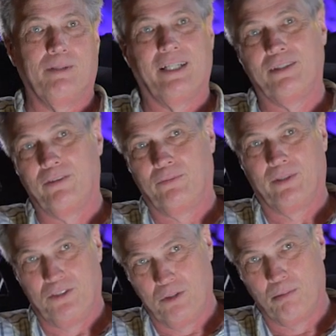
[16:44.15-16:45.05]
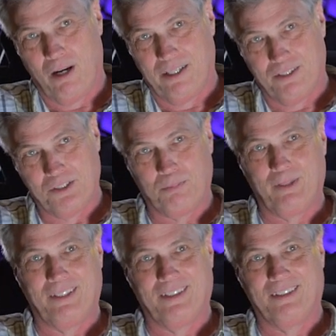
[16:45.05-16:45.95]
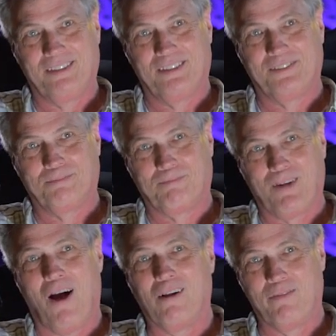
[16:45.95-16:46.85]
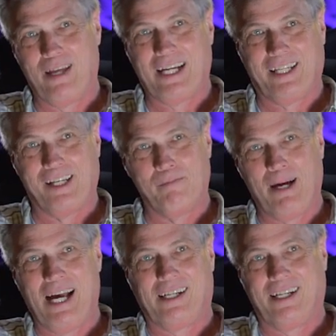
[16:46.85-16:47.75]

But Adrian, when you brought your speakers, all of that came back.